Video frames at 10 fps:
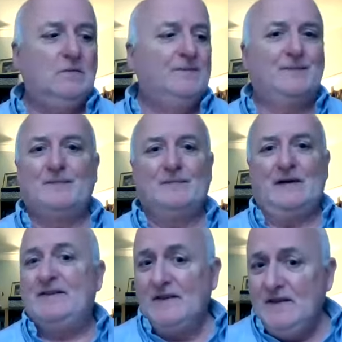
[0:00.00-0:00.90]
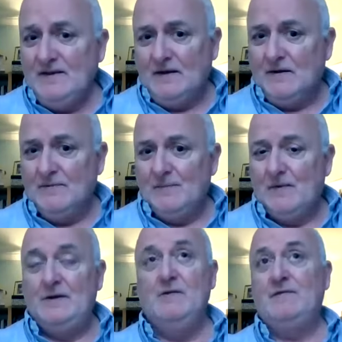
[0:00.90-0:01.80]
Well, it's easy.
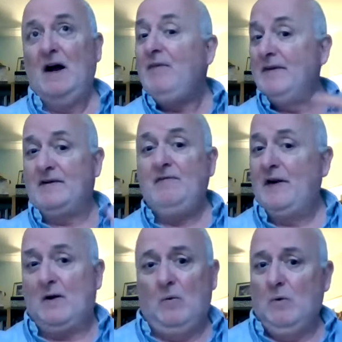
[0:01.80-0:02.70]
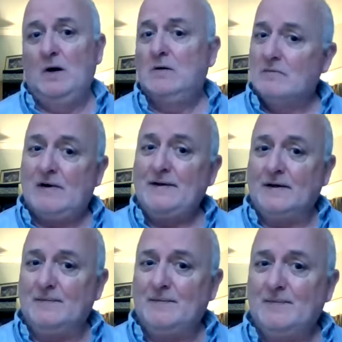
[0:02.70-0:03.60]
You've done the difficult work
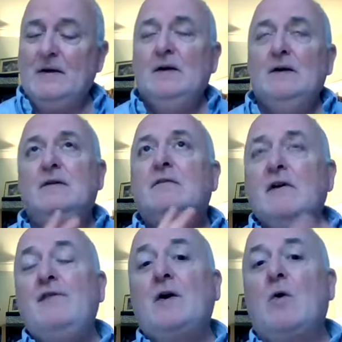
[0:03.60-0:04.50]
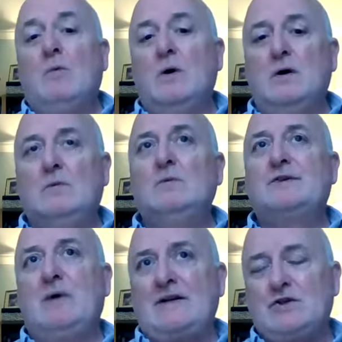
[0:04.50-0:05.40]
already. The difficult work
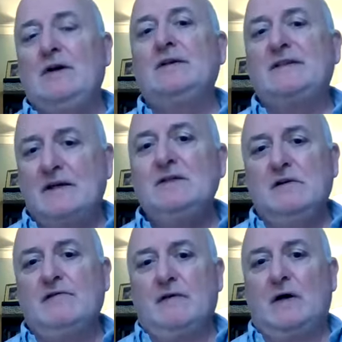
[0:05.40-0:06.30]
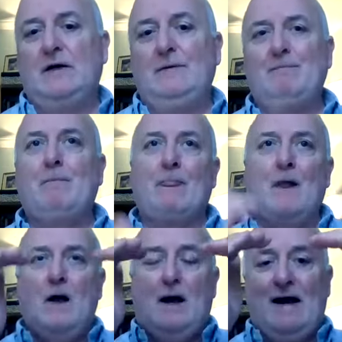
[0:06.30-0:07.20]
was to actually identify
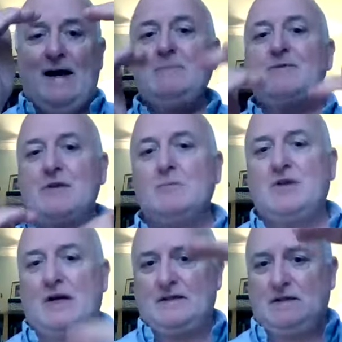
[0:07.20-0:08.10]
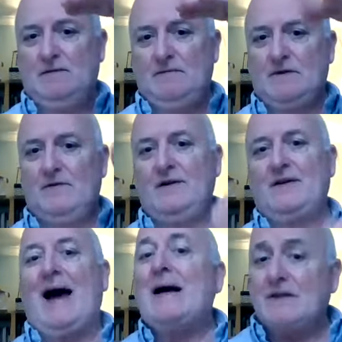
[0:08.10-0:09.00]
aims and objectives
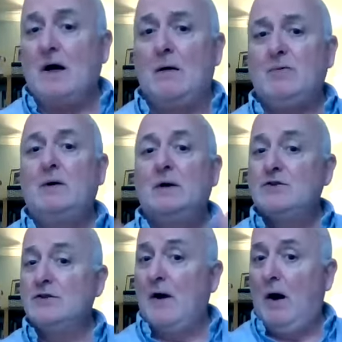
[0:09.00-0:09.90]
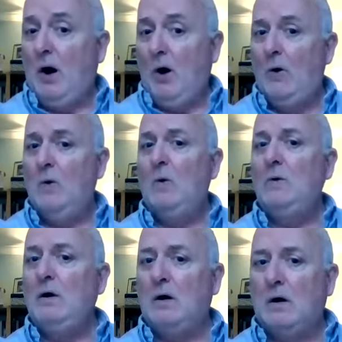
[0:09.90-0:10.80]
that add up to the
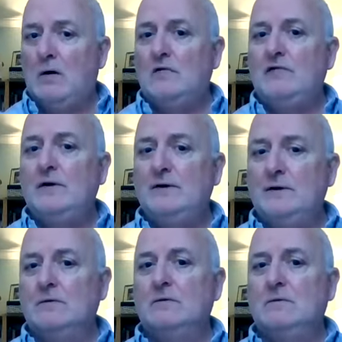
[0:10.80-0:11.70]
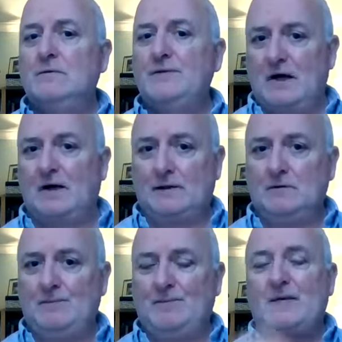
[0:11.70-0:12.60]
whole of your
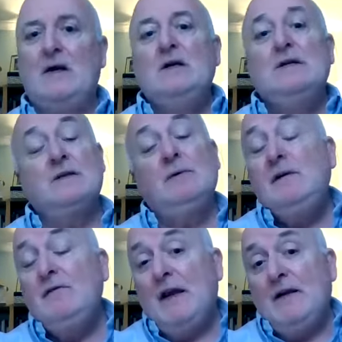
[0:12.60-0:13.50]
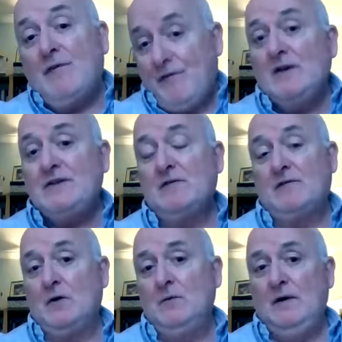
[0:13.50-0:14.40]
title. So in front
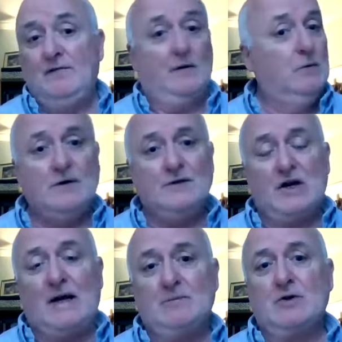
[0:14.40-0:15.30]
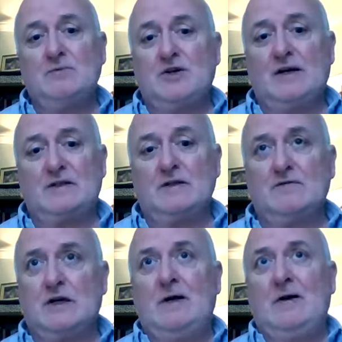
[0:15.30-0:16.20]
of you, if you look at your aims and
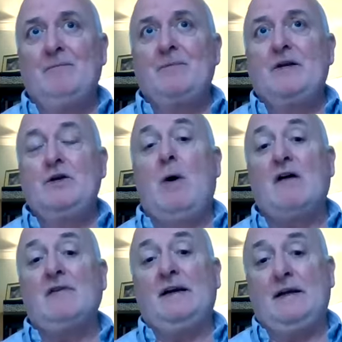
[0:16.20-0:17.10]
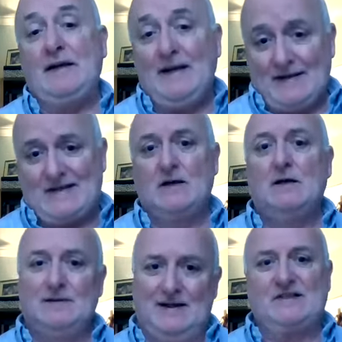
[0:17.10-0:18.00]
objectives, you'll have a hit
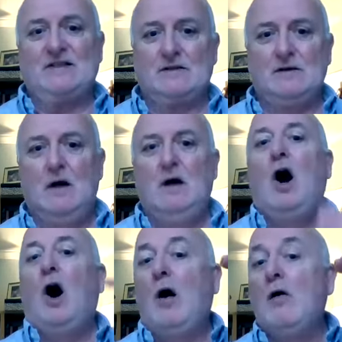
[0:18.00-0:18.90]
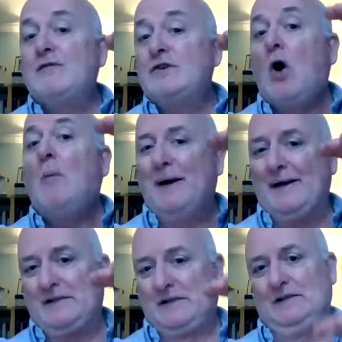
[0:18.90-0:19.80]
list of
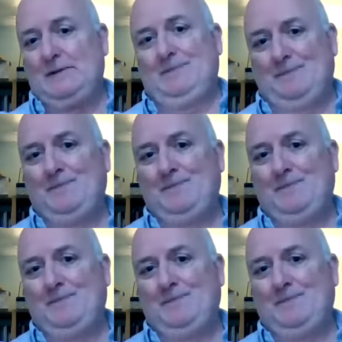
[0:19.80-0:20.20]
topics,